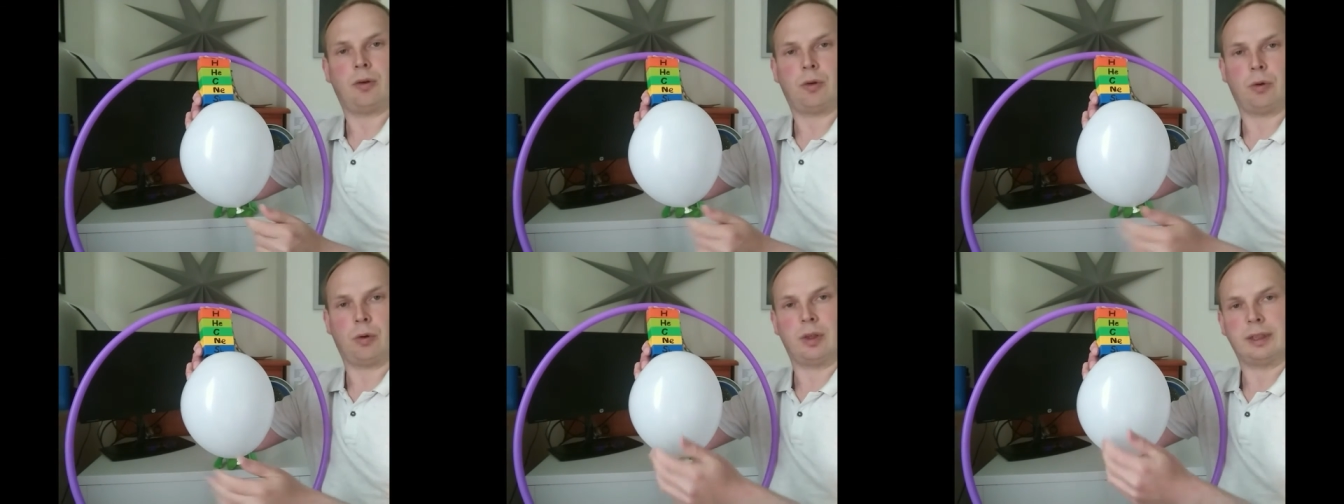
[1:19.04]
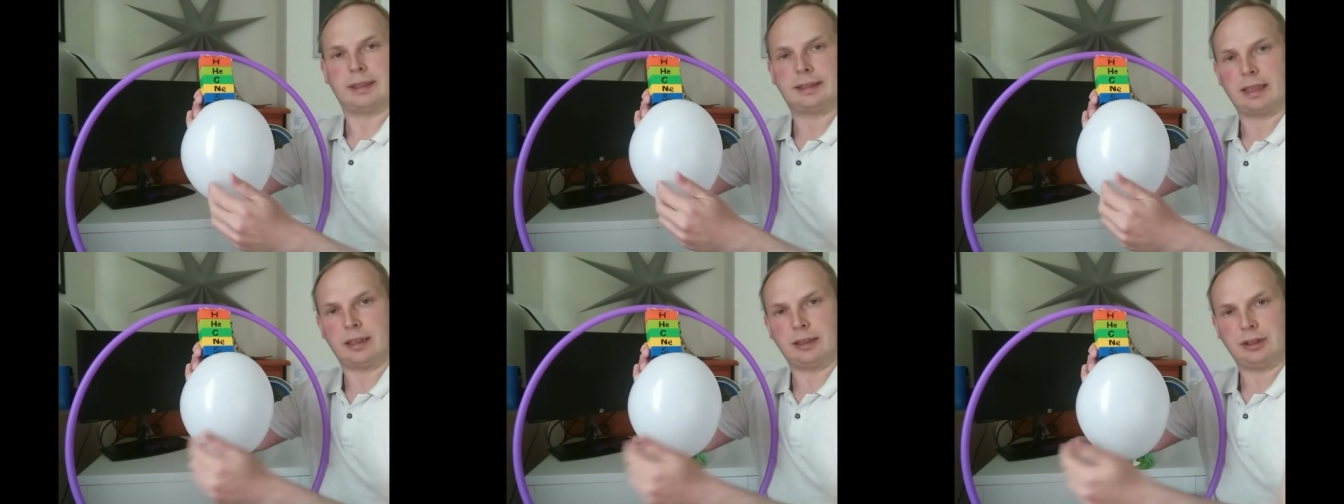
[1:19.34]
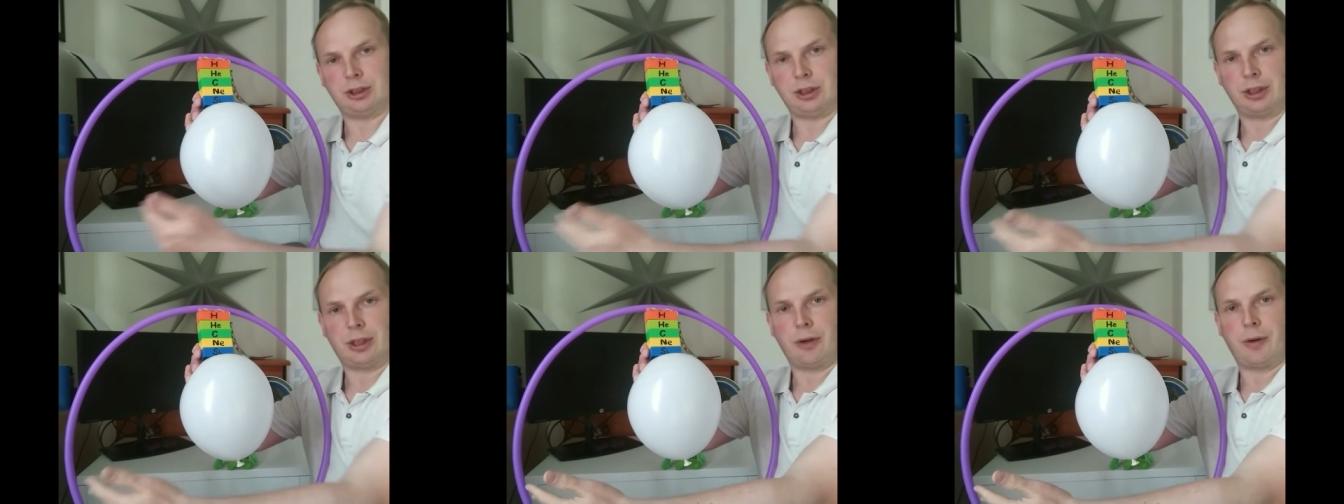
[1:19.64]
All this
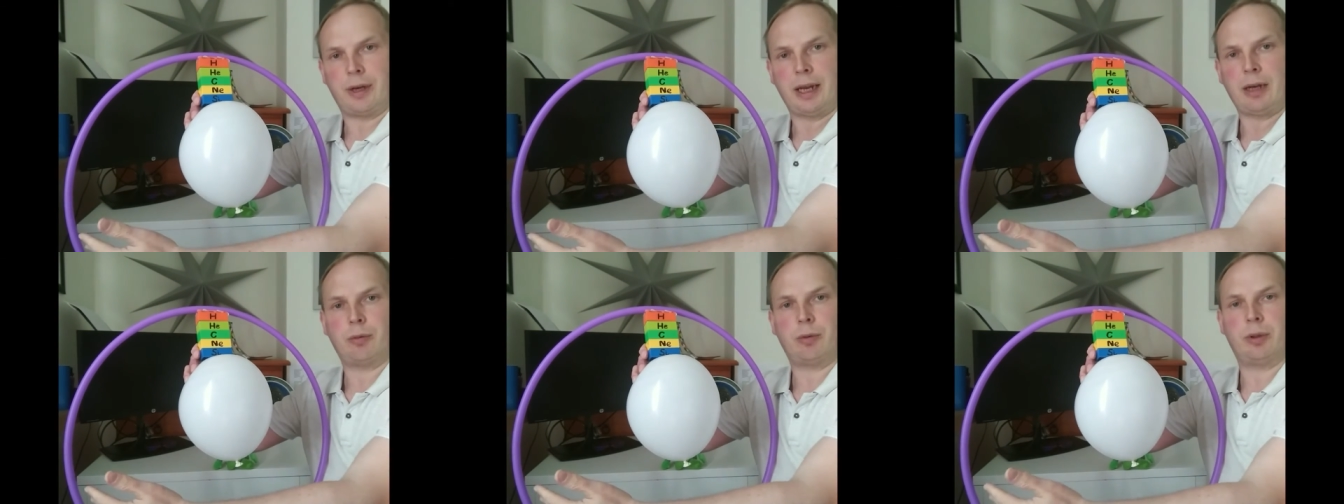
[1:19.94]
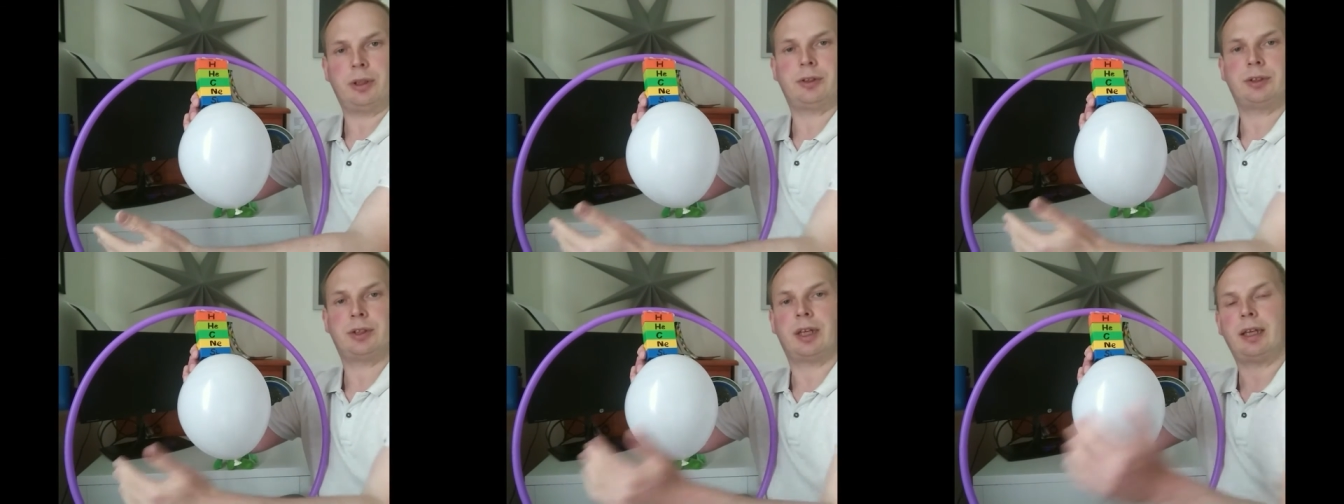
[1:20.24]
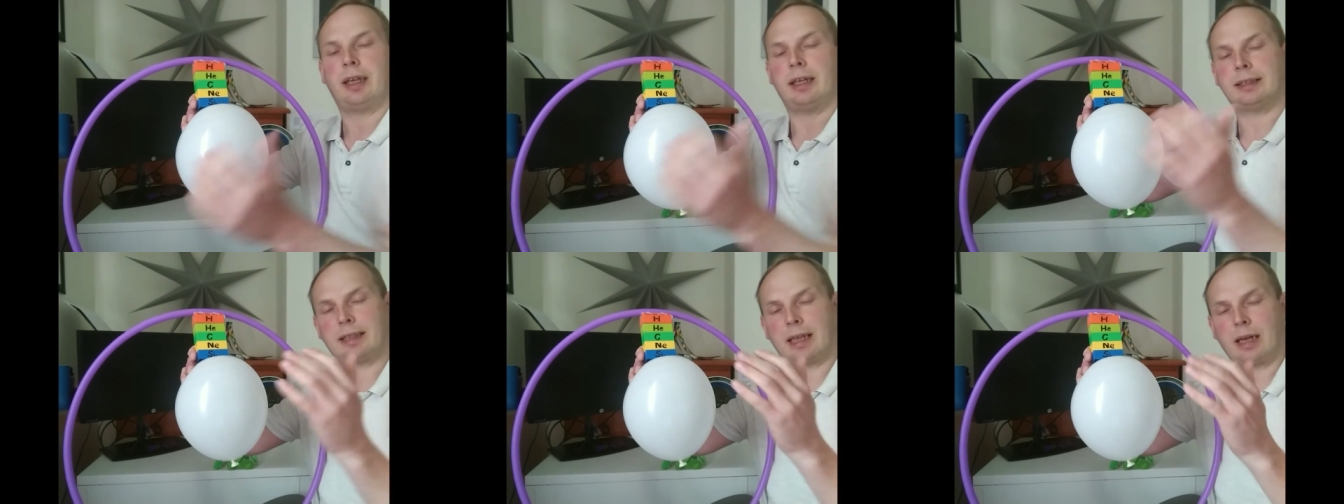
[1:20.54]
energy going outwards
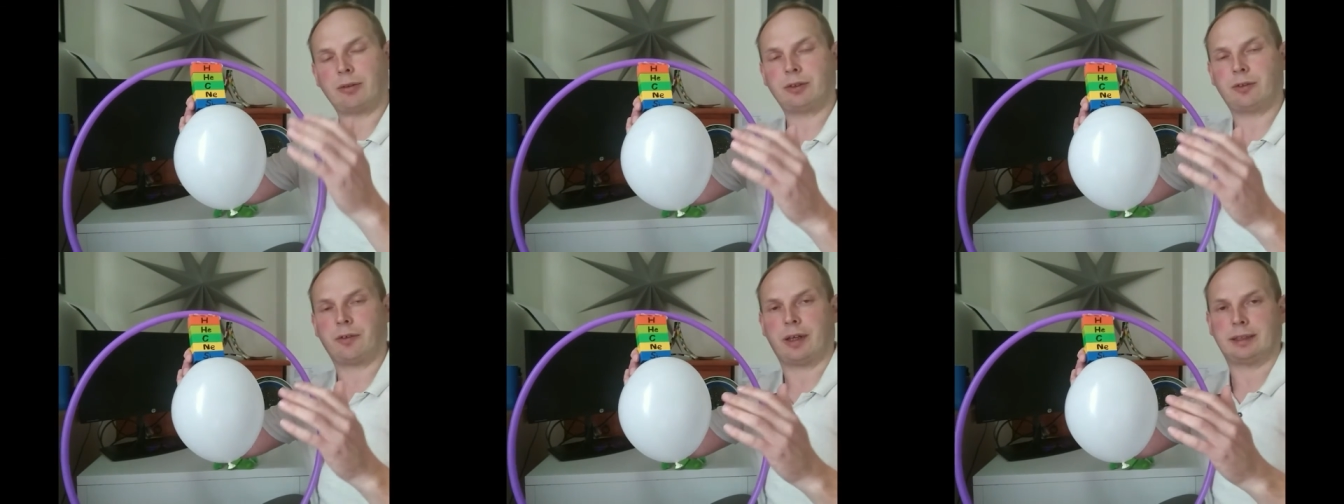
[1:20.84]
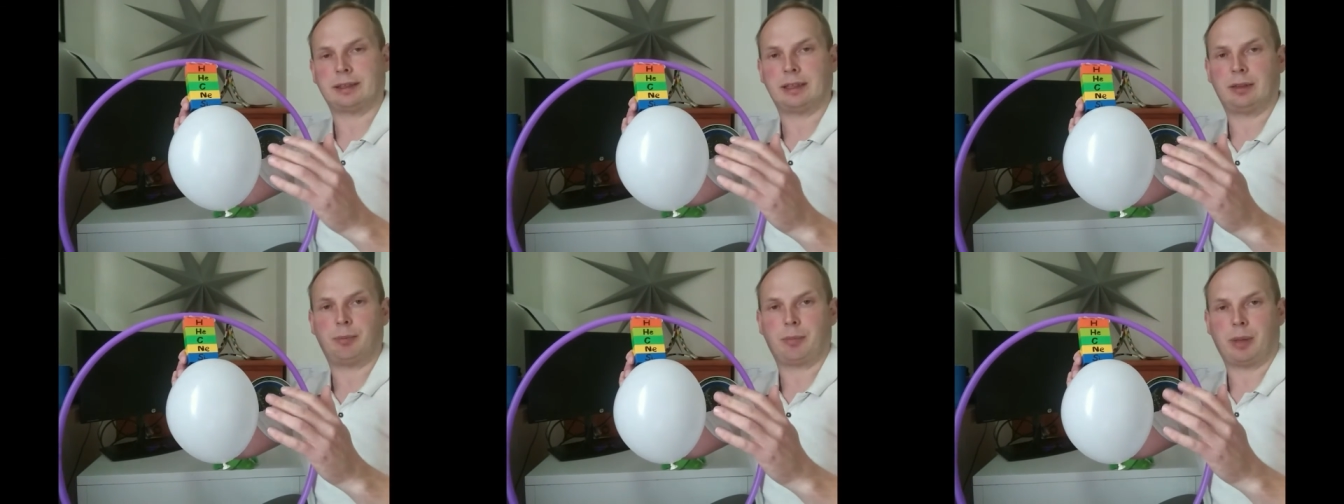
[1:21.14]
is counteracted